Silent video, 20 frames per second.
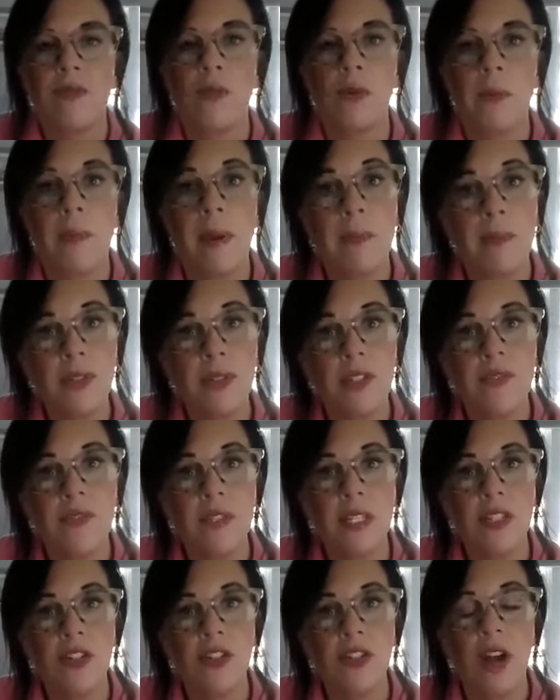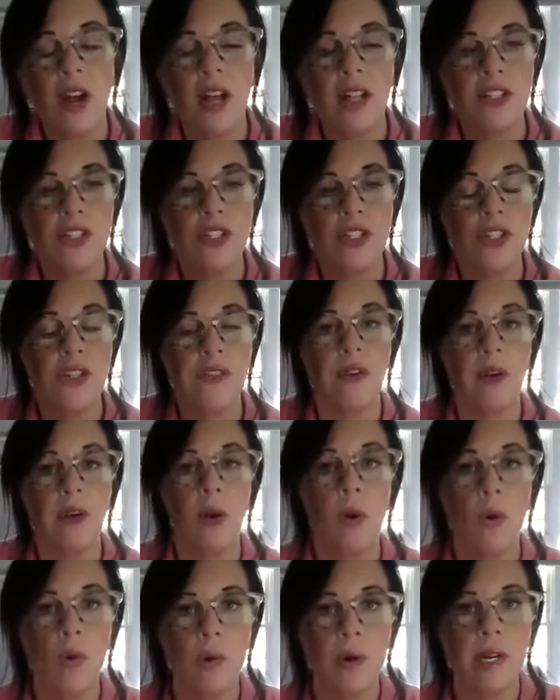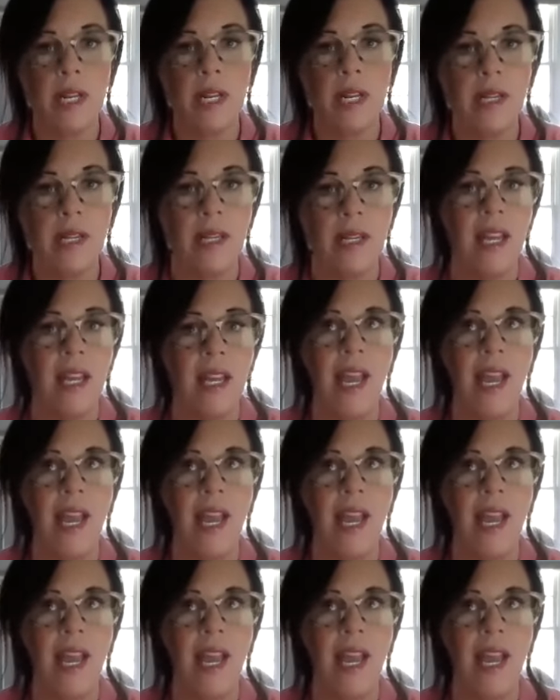for members of senior college, they're recorded